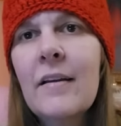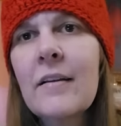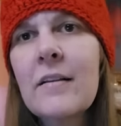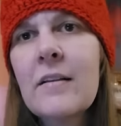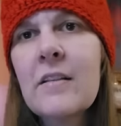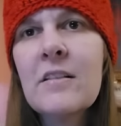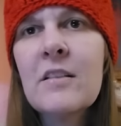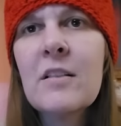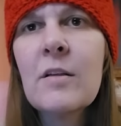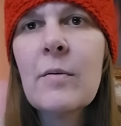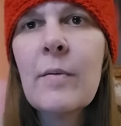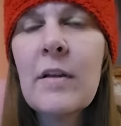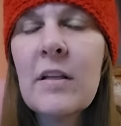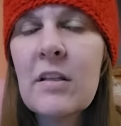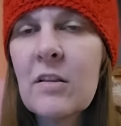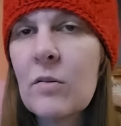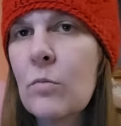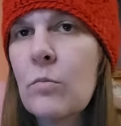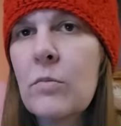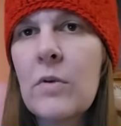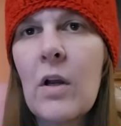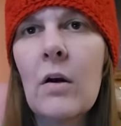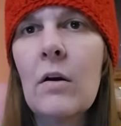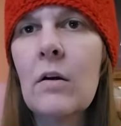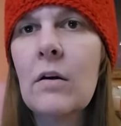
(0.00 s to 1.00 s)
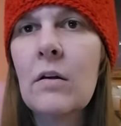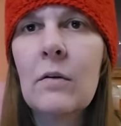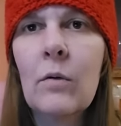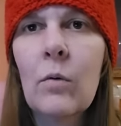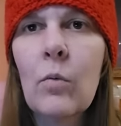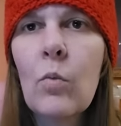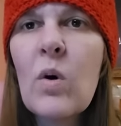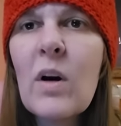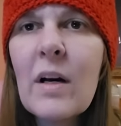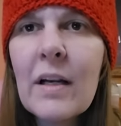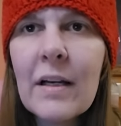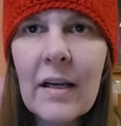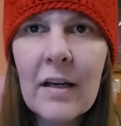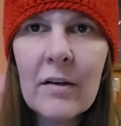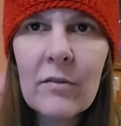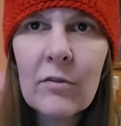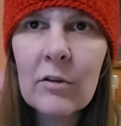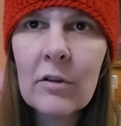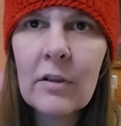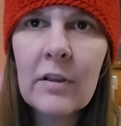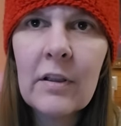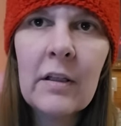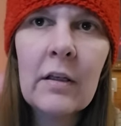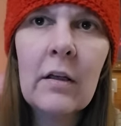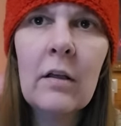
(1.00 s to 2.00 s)
just send me some yarn,
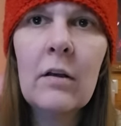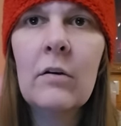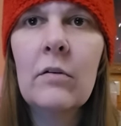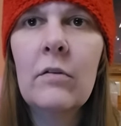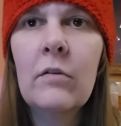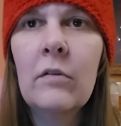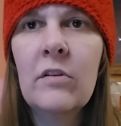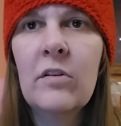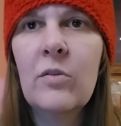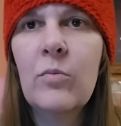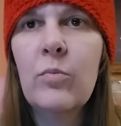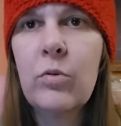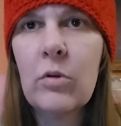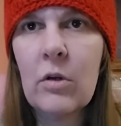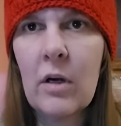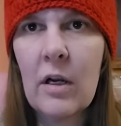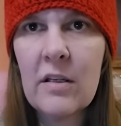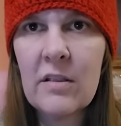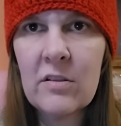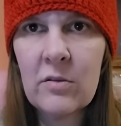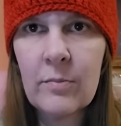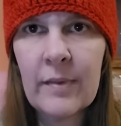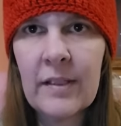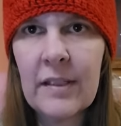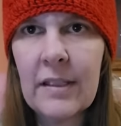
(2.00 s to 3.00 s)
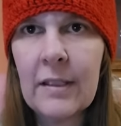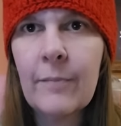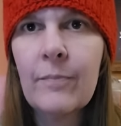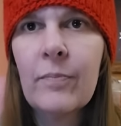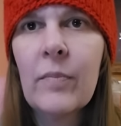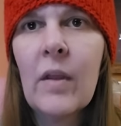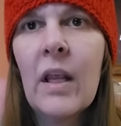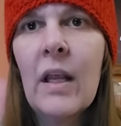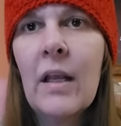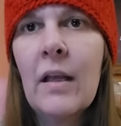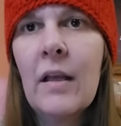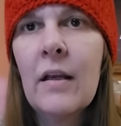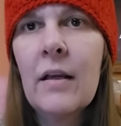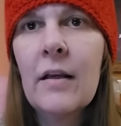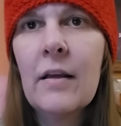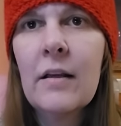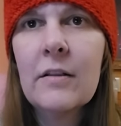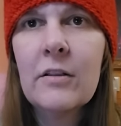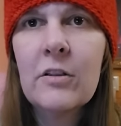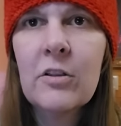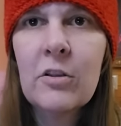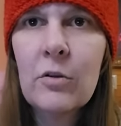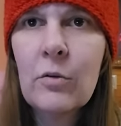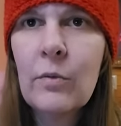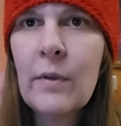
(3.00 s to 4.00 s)
whatever, you know, surprise me
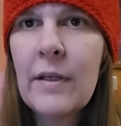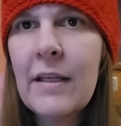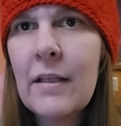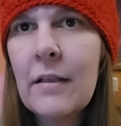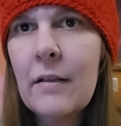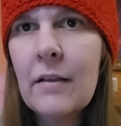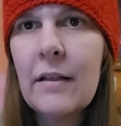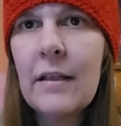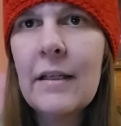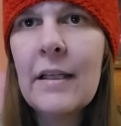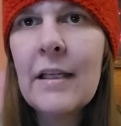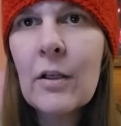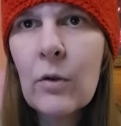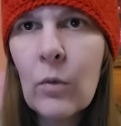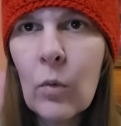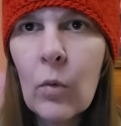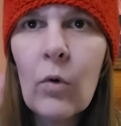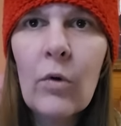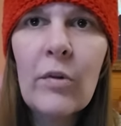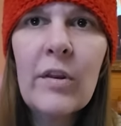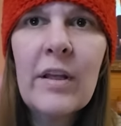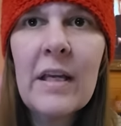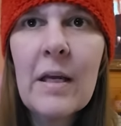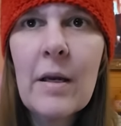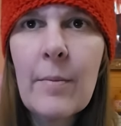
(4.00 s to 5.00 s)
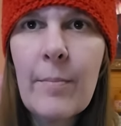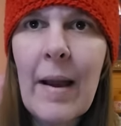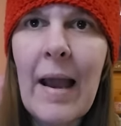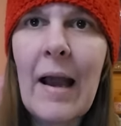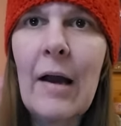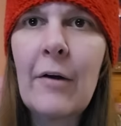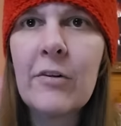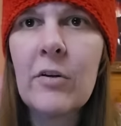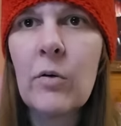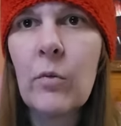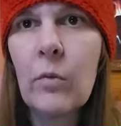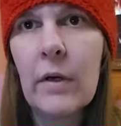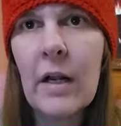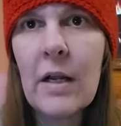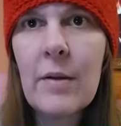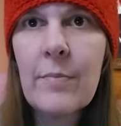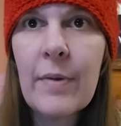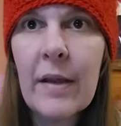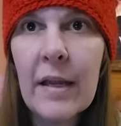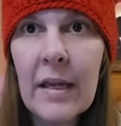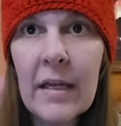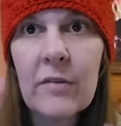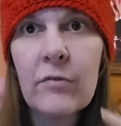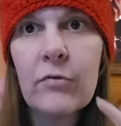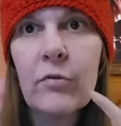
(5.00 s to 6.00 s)
to e equal the amount of what I
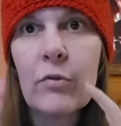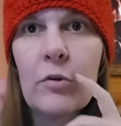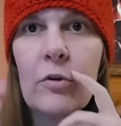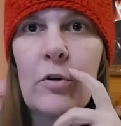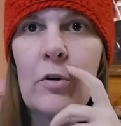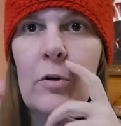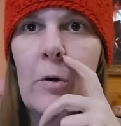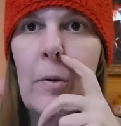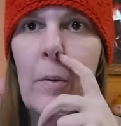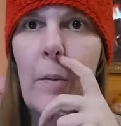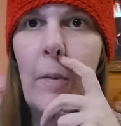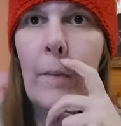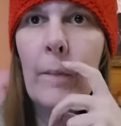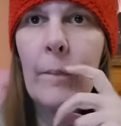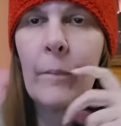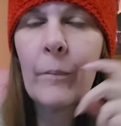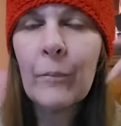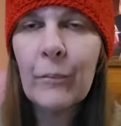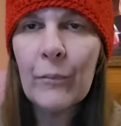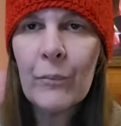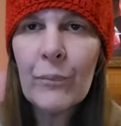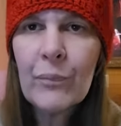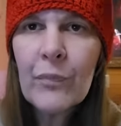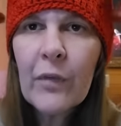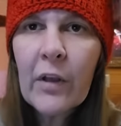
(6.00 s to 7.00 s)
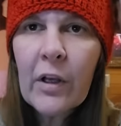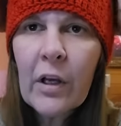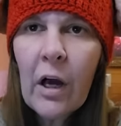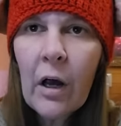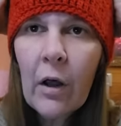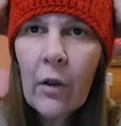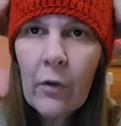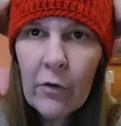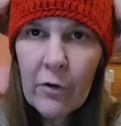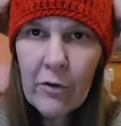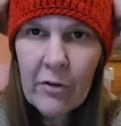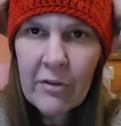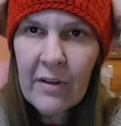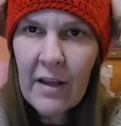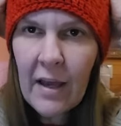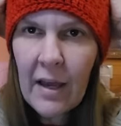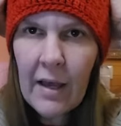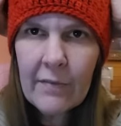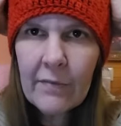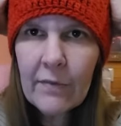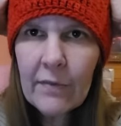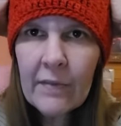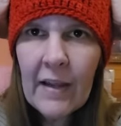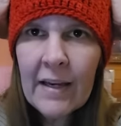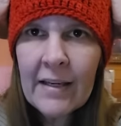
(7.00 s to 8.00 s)
paid for the colors
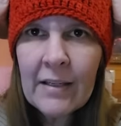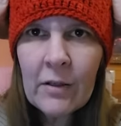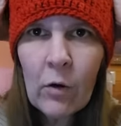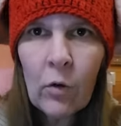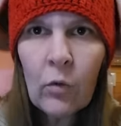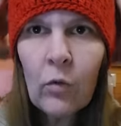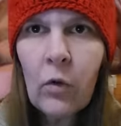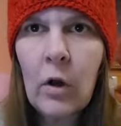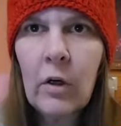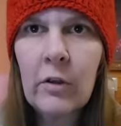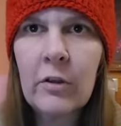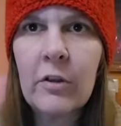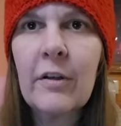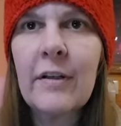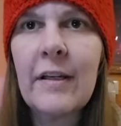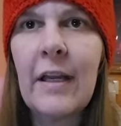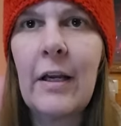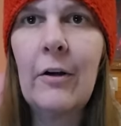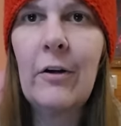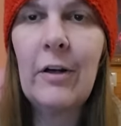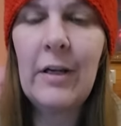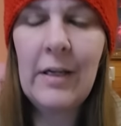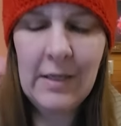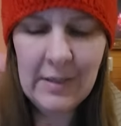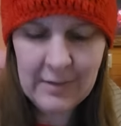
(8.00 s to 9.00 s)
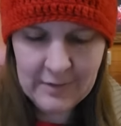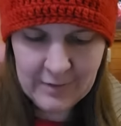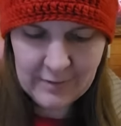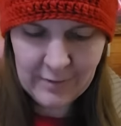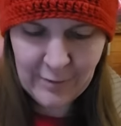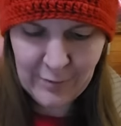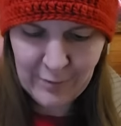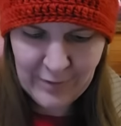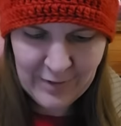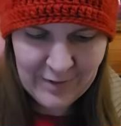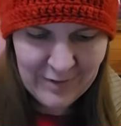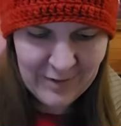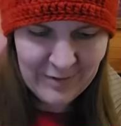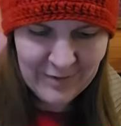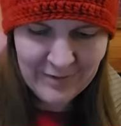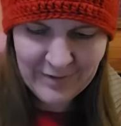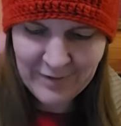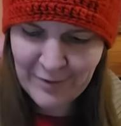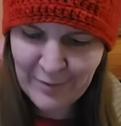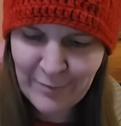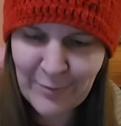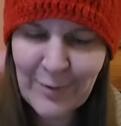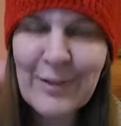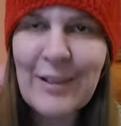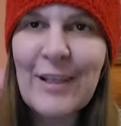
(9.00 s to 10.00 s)
that they no longer carry. So this is, this
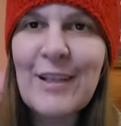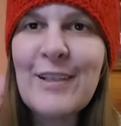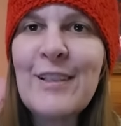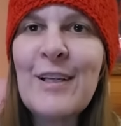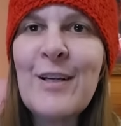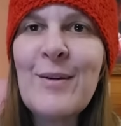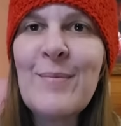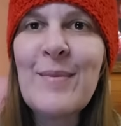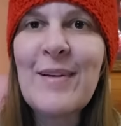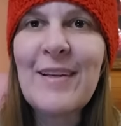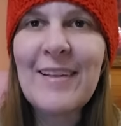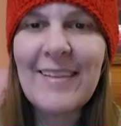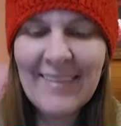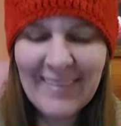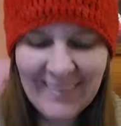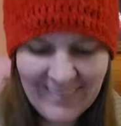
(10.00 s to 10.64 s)
is what they sent me.